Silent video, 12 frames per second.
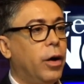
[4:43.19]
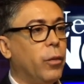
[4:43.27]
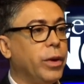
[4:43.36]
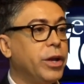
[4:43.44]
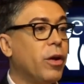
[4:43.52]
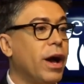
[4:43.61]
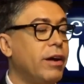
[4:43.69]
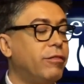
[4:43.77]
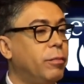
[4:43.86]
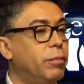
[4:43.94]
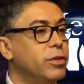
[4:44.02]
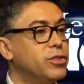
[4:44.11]
We don't have
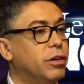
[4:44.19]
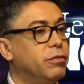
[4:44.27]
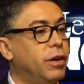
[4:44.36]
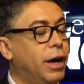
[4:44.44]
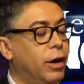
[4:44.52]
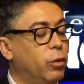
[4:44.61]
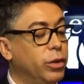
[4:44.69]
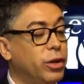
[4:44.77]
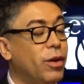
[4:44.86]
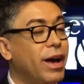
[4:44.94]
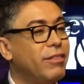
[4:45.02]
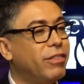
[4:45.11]

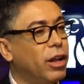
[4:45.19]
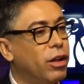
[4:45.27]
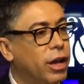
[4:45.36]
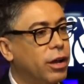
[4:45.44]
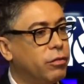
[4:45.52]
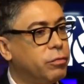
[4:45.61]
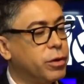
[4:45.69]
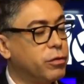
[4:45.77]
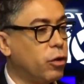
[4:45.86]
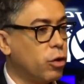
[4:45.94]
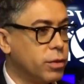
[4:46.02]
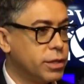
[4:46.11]
a lot of
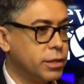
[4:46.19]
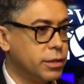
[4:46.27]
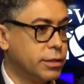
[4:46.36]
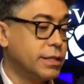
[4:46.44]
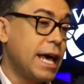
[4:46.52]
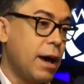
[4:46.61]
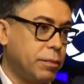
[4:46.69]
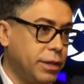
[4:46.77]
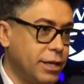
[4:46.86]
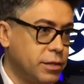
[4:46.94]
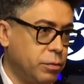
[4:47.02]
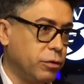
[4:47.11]
performances, tap
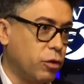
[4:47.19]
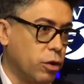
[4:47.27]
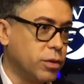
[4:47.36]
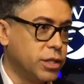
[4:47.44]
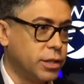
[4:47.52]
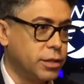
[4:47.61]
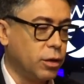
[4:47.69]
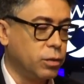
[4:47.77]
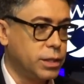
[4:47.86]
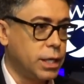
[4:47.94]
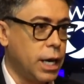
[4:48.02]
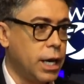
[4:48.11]
dance performances, I would
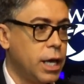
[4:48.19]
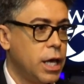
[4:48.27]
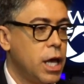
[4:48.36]
say.